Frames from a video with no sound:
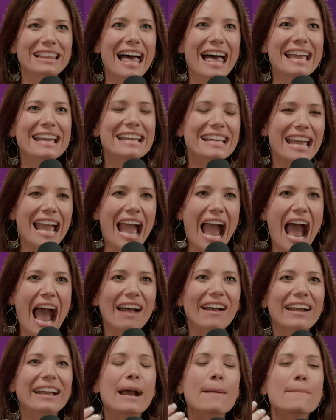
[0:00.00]
went like, there because I
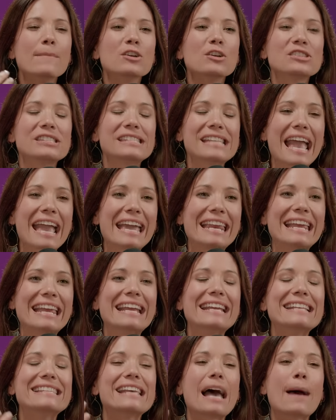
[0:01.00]
was like, like,
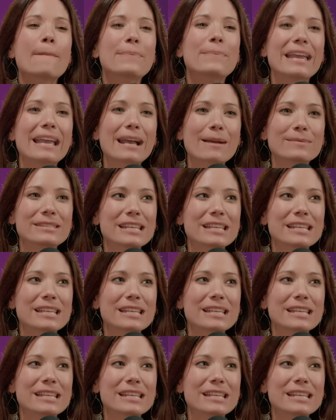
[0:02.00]
a Mercedes,